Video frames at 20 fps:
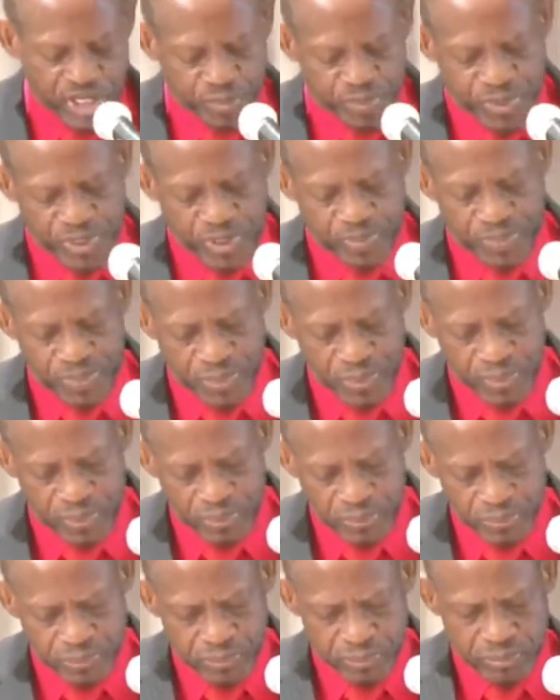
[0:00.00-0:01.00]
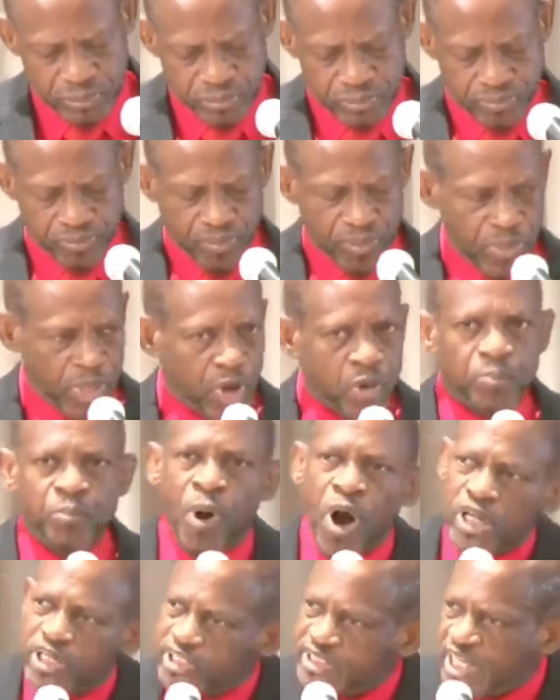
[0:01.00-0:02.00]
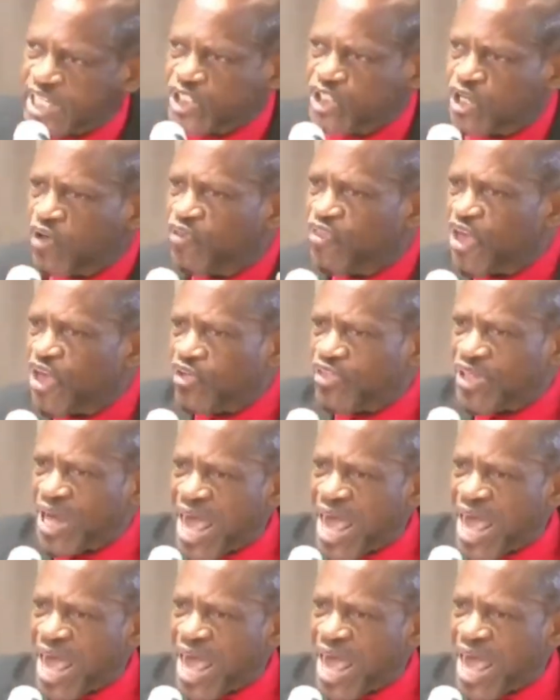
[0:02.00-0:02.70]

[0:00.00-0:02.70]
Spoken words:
people. Politics, on the other